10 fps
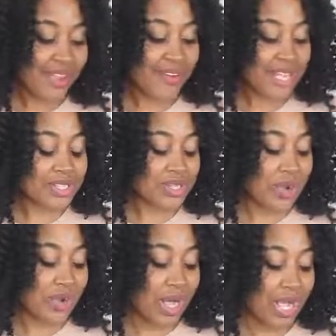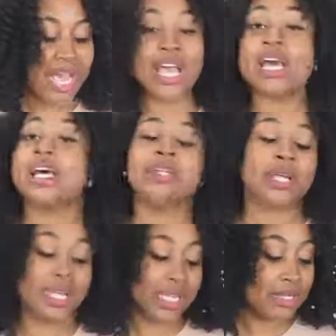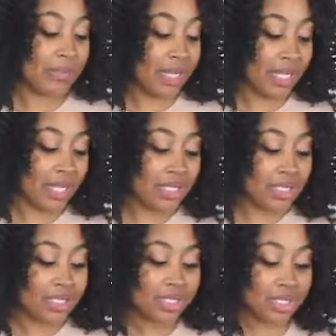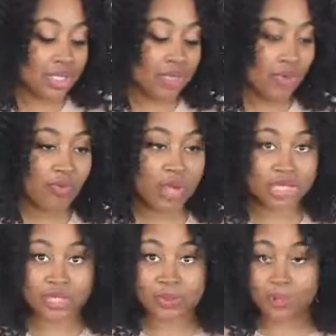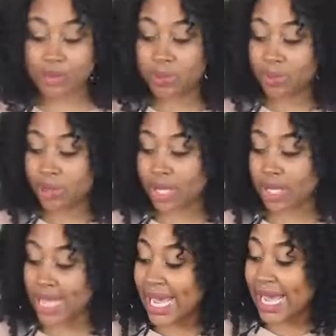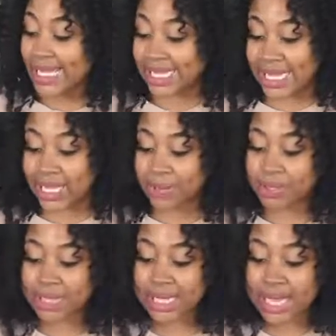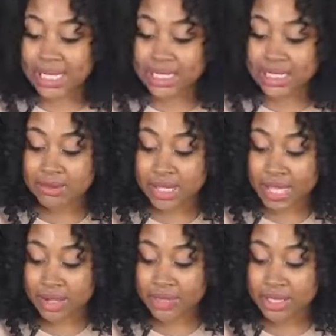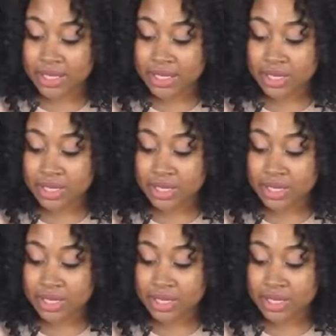Alright, so I add in my onions so far to my meal pie. Now I'm gonna add in some carrots.